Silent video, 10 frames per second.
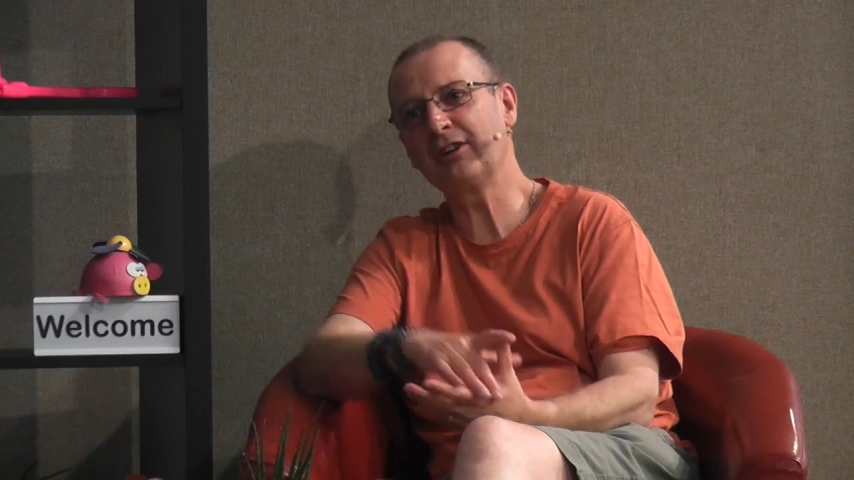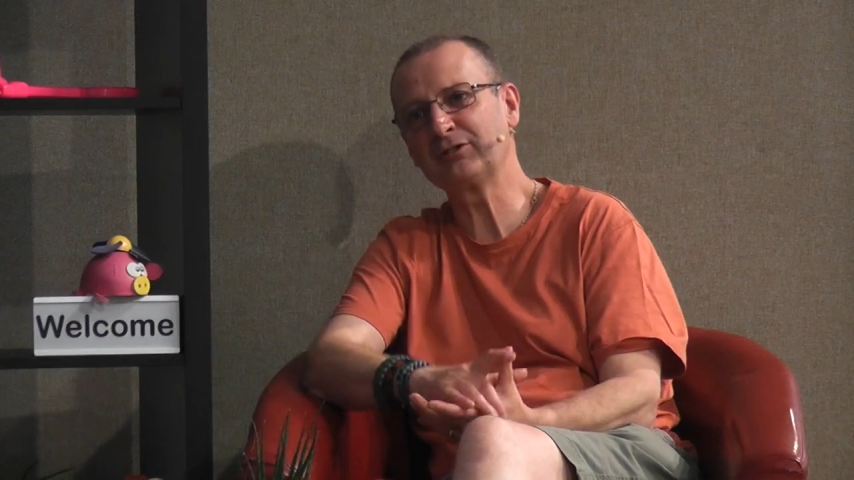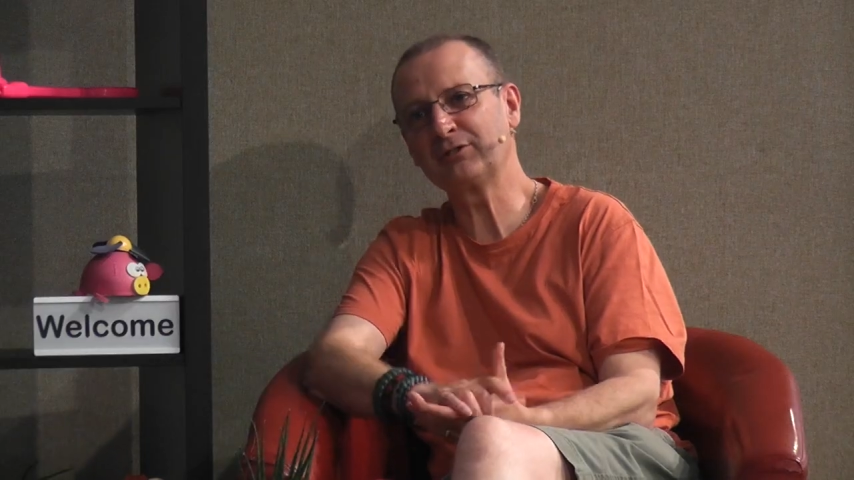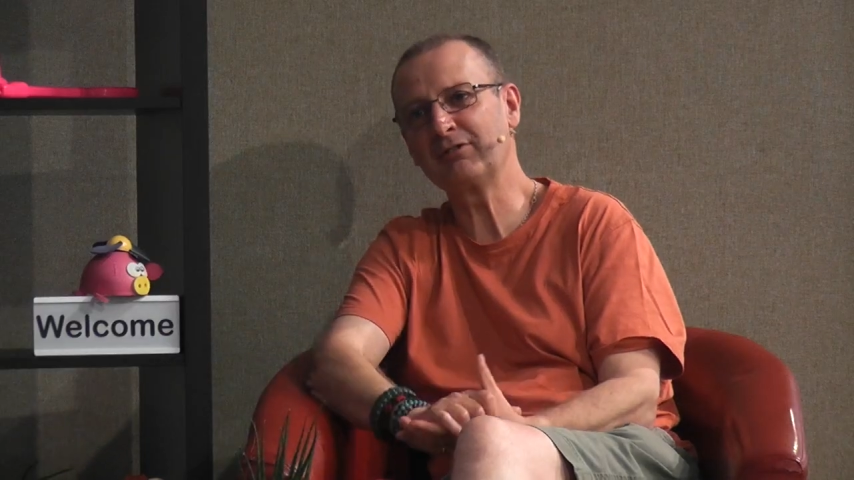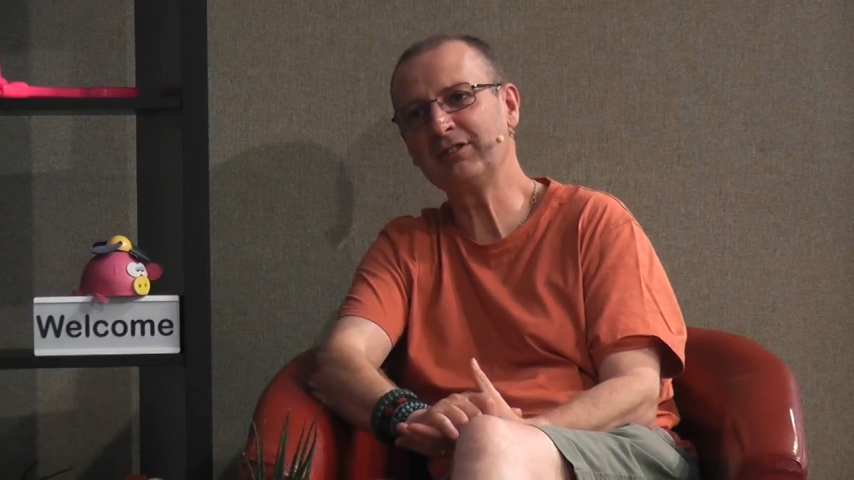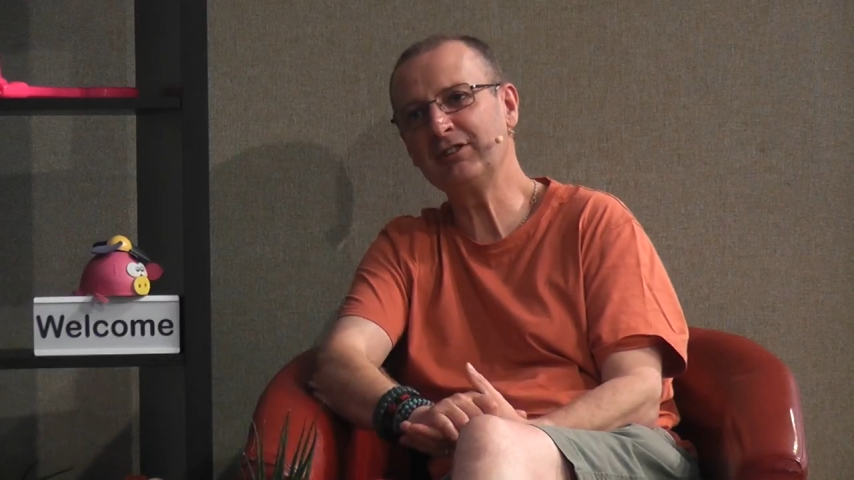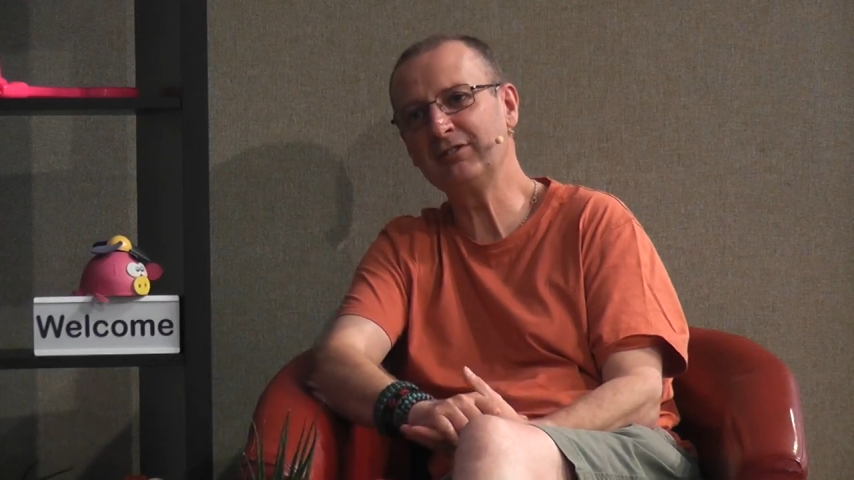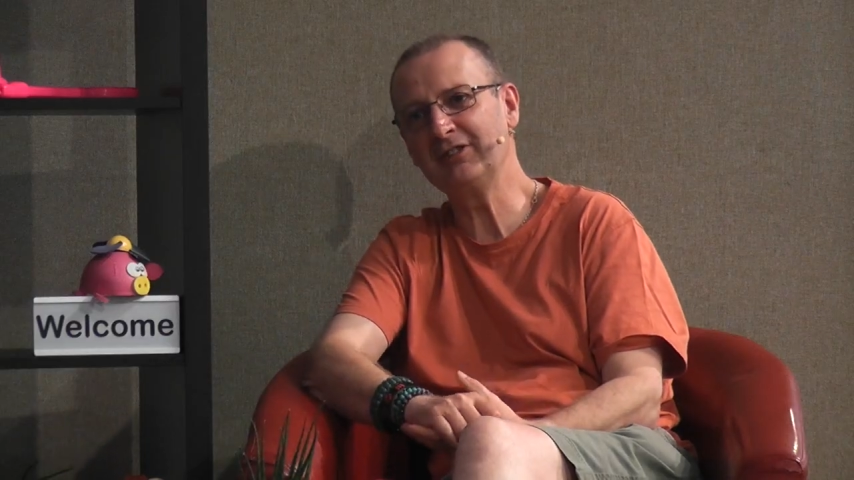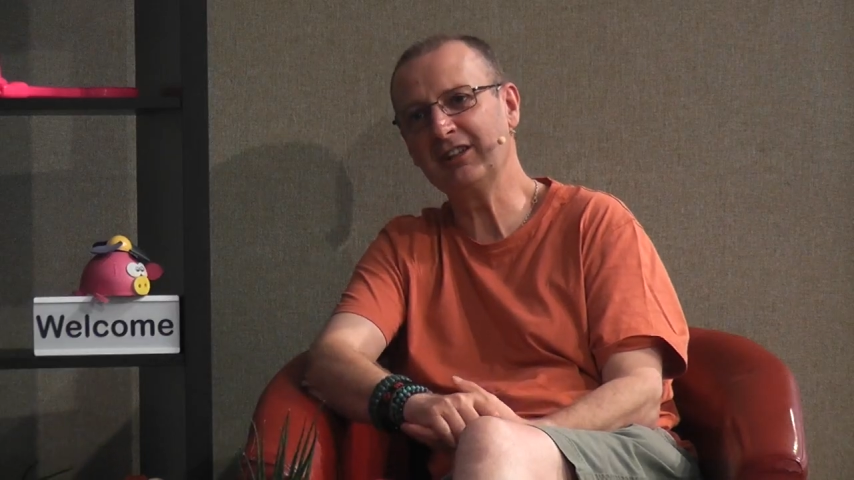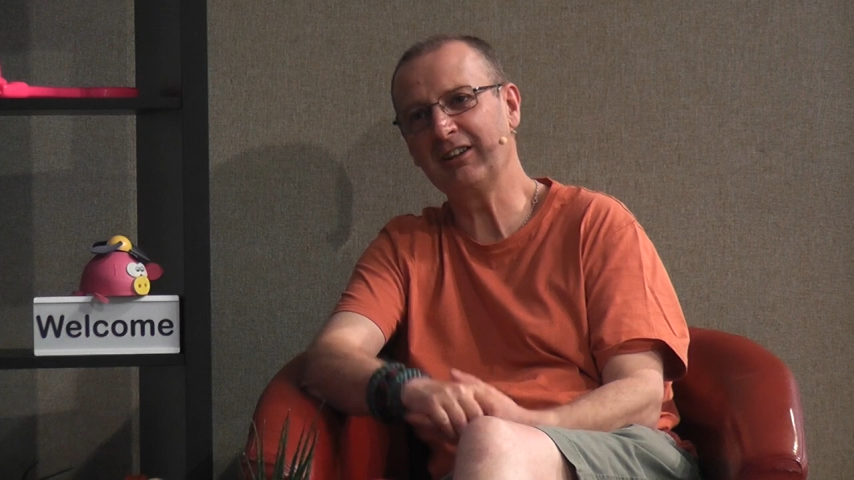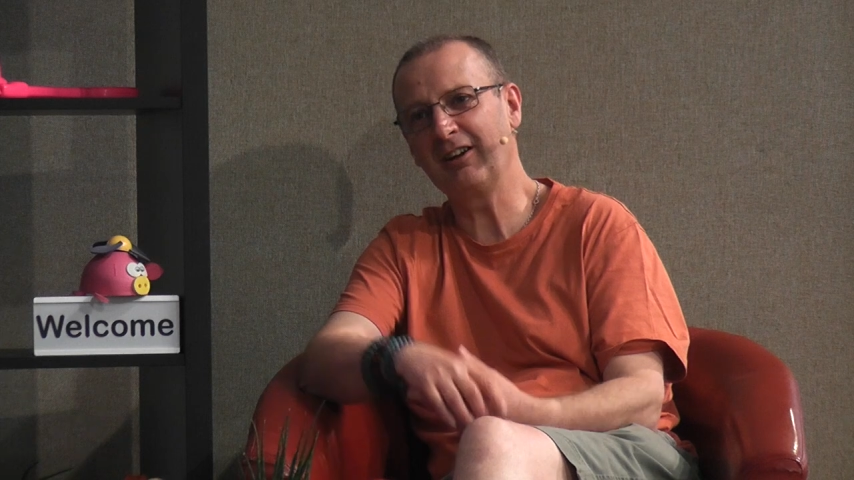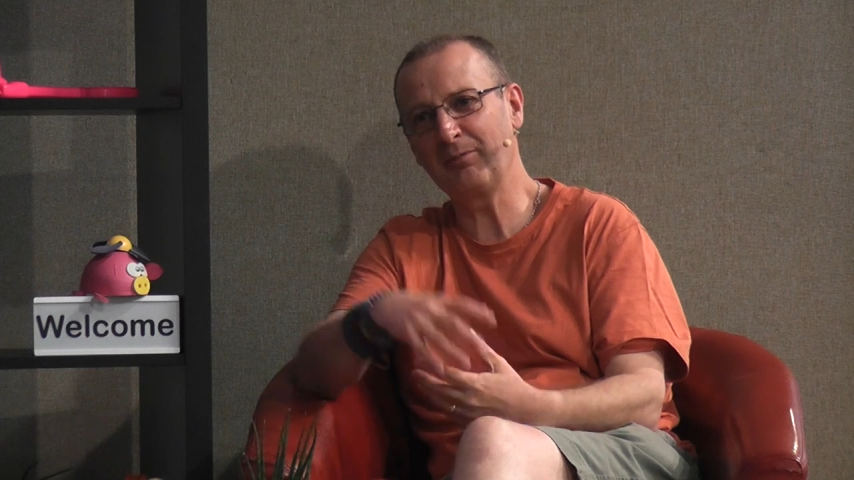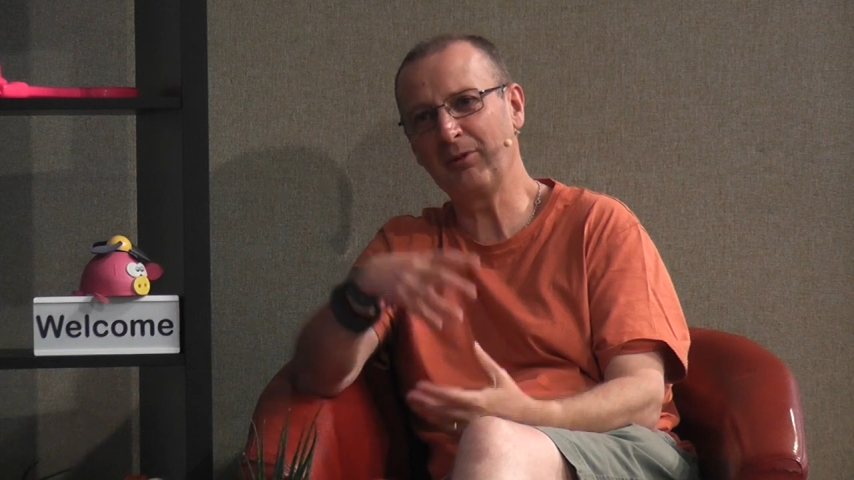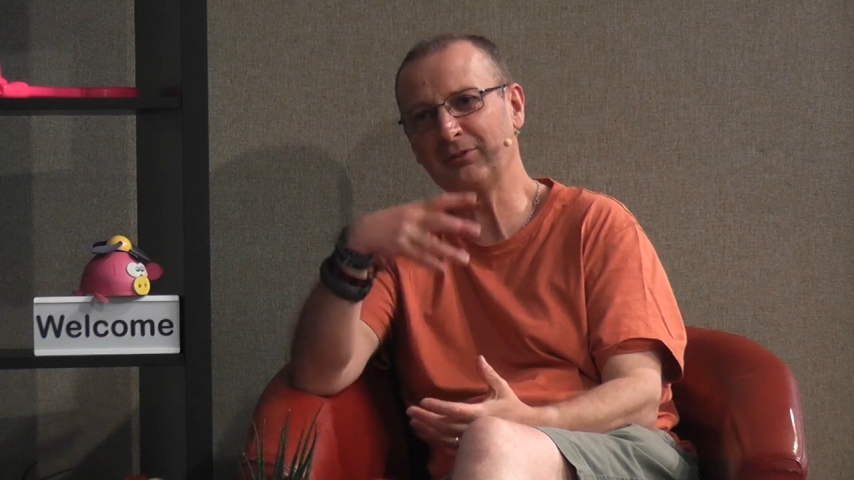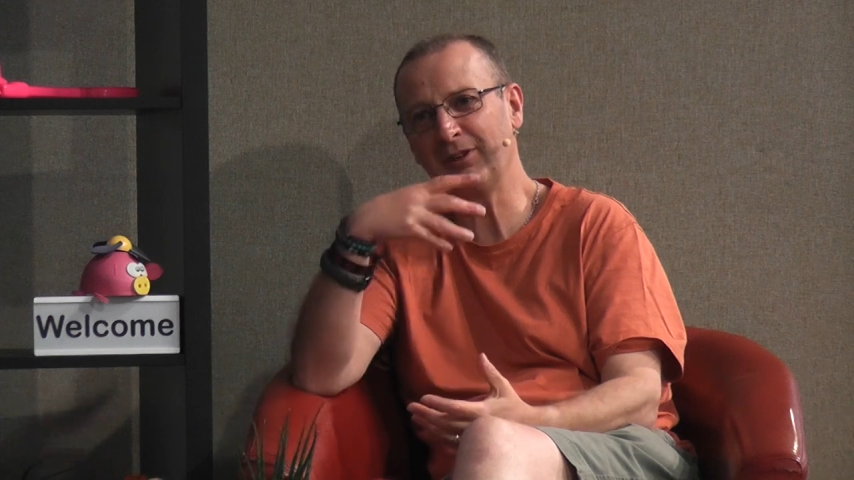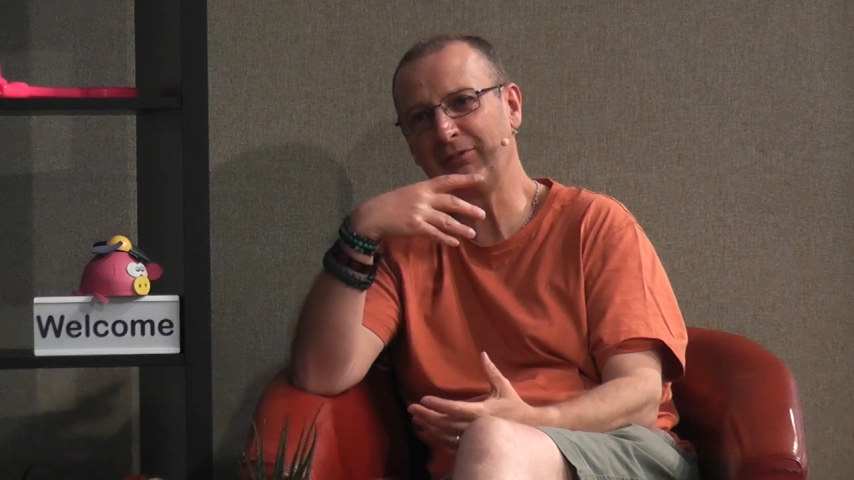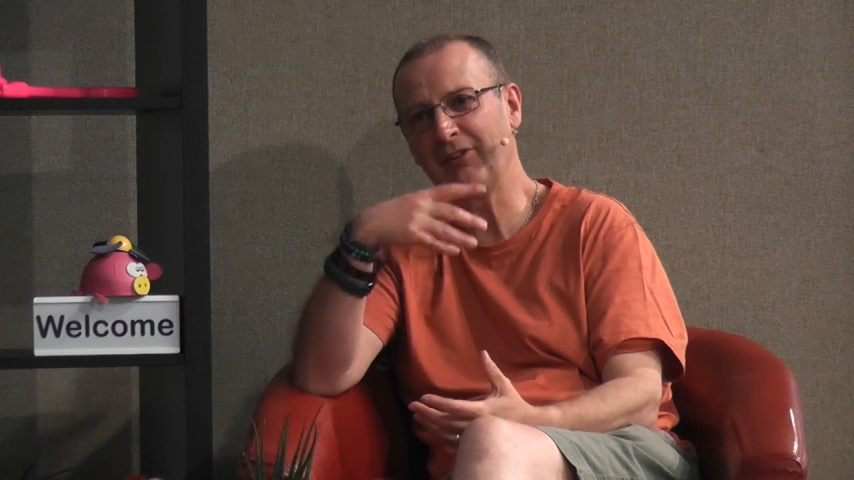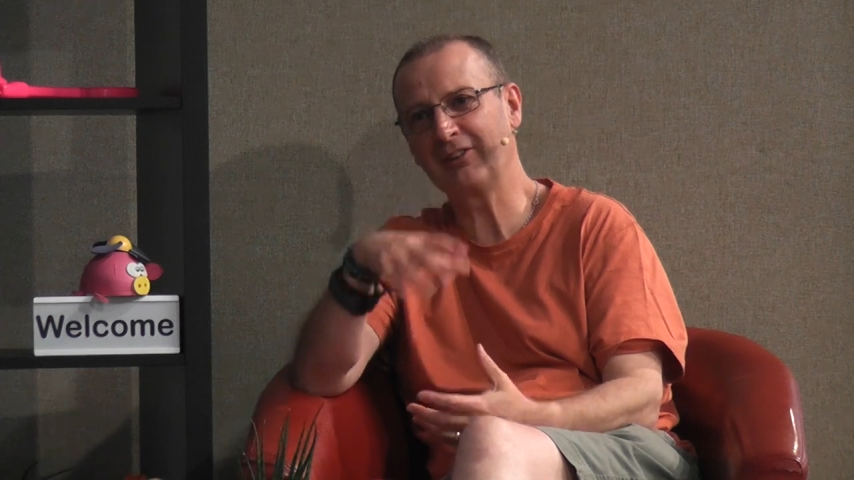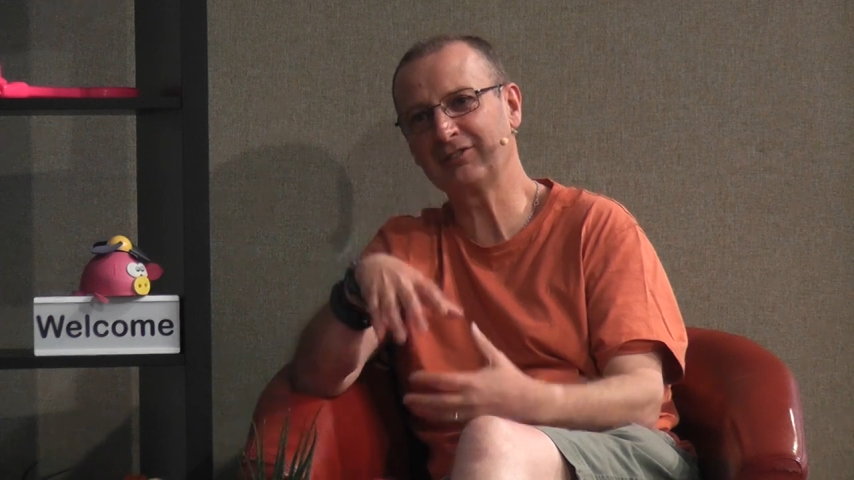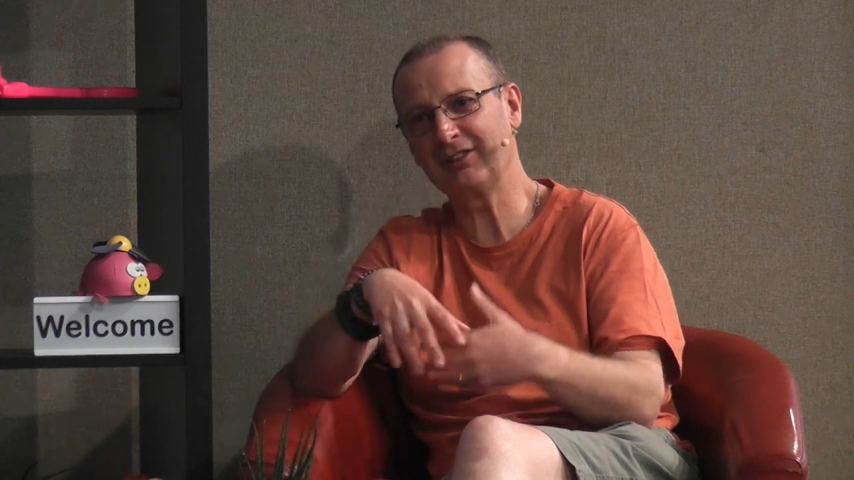to a reunion. I'm old enough
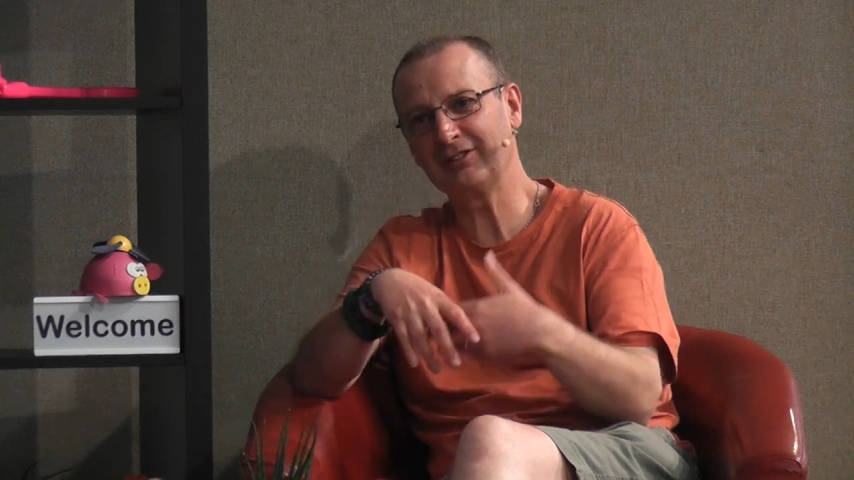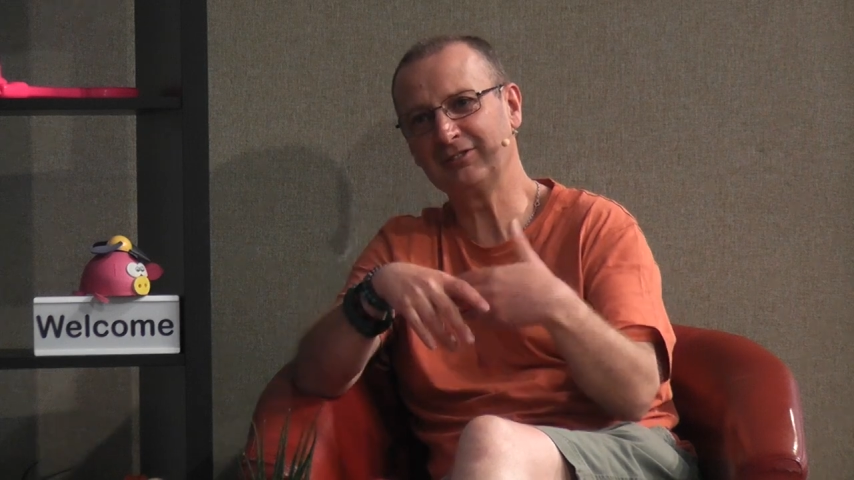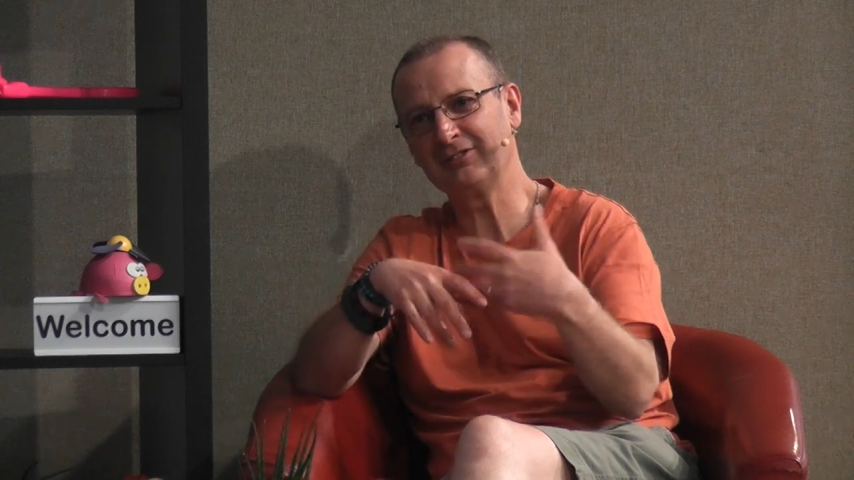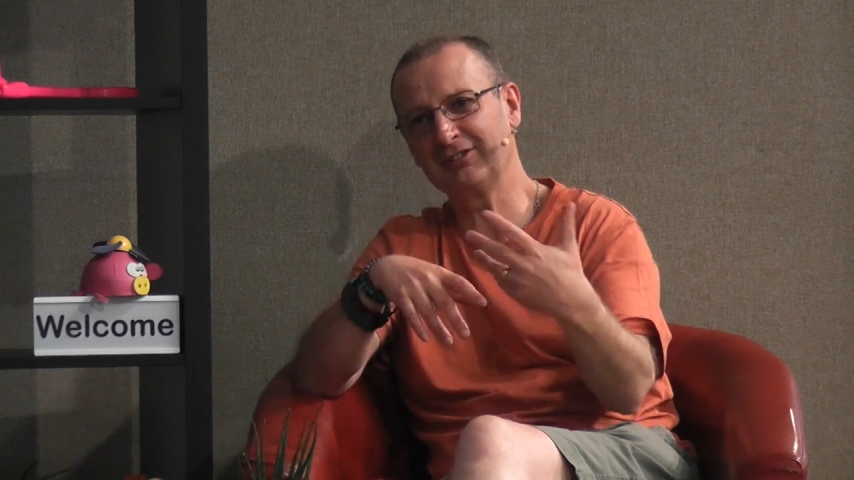now to